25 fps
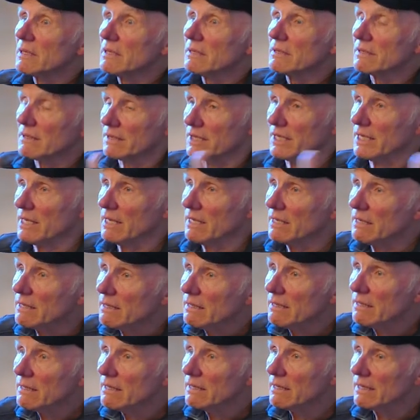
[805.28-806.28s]
the
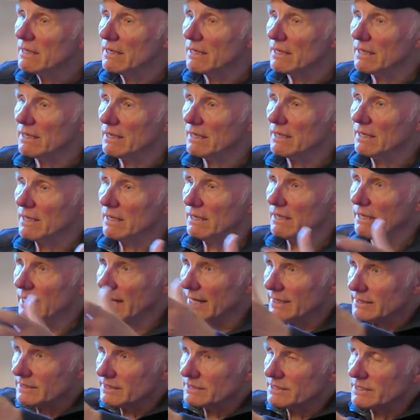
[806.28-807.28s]

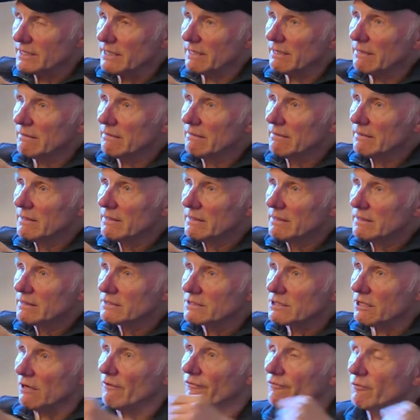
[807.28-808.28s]
editing
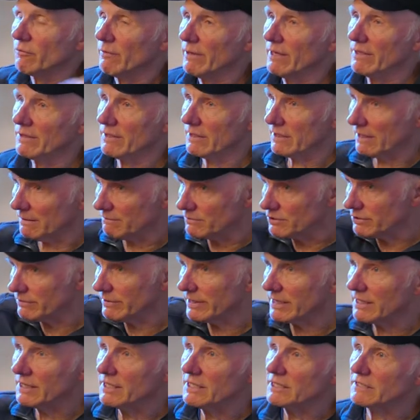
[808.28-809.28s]
software that I'm doing
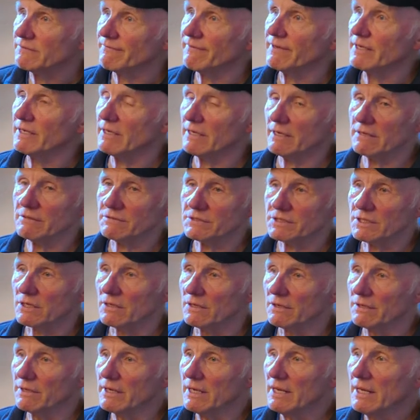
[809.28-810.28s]
these videos
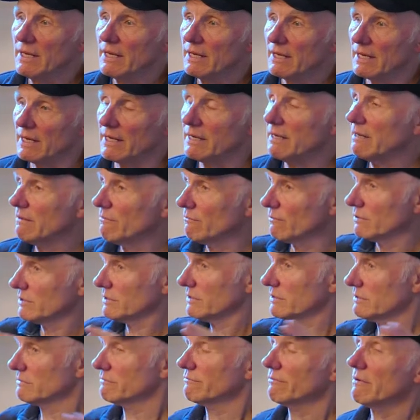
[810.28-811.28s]
on, and it
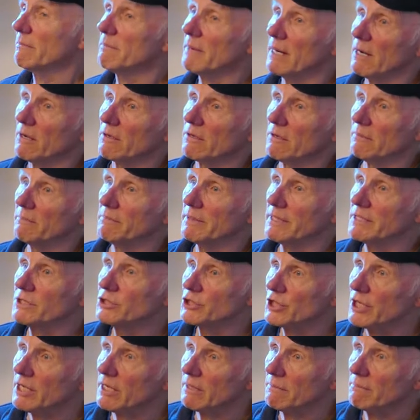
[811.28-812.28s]
was remarkably
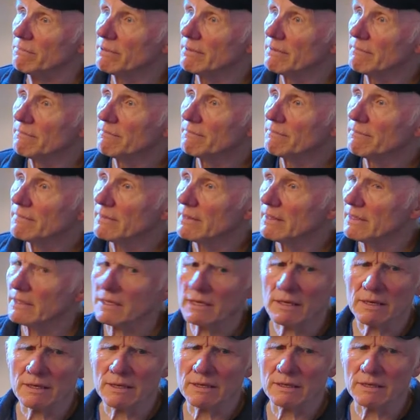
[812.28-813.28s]
cheap. I think
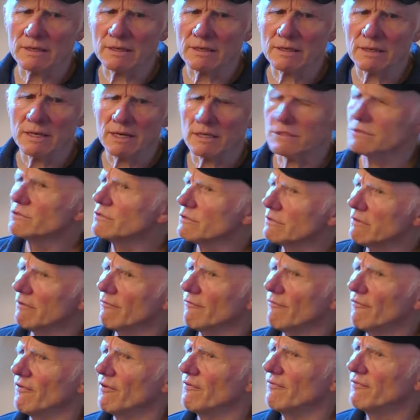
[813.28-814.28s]

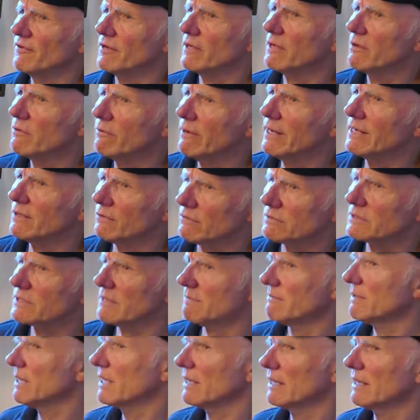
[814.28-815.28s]
150 quid or
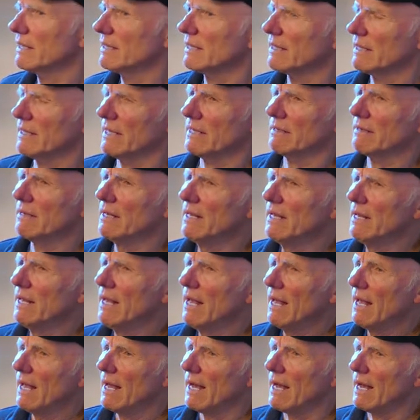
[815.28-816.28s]
something like that.
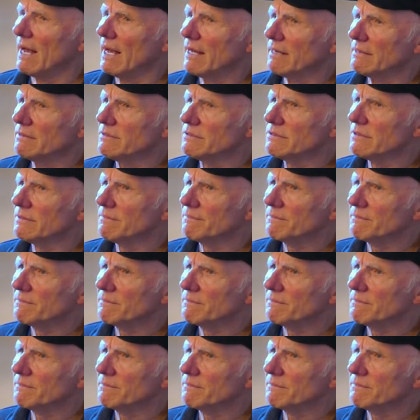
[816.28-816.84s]
And